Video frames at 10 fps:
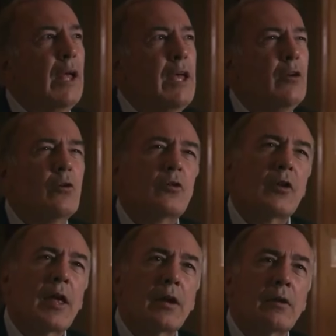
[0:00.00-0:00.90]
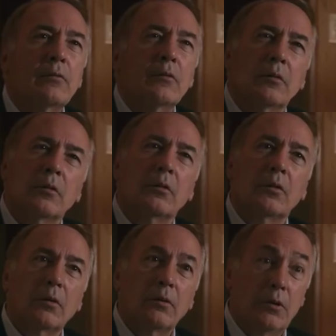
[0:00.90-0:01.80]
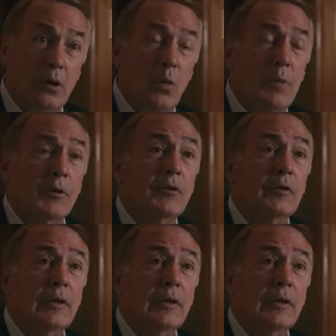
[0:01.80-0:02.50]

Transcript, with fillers: eight or ten young women